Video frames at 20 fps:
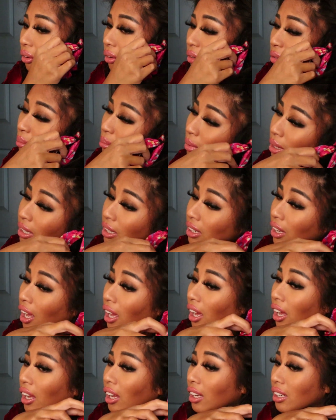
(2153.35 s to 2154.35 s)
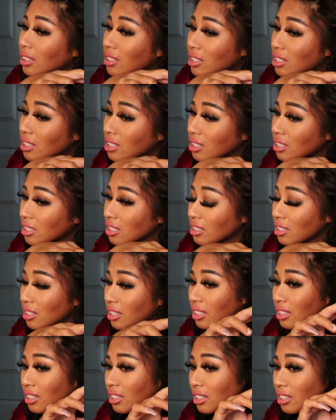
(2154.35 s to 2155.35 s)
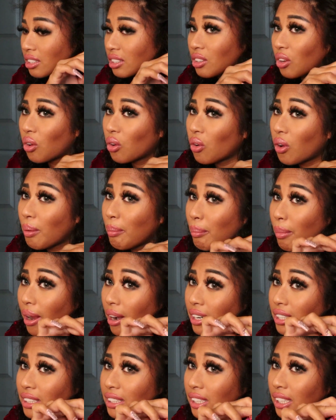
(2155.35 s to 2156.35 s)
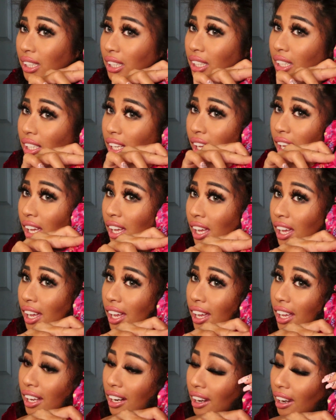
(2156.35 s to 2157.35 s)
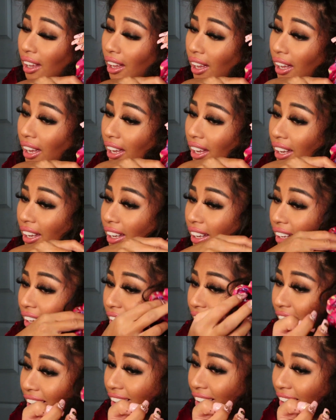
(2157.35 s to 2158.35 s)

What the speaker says: Oh my gosh, this is so embarrassing. Like,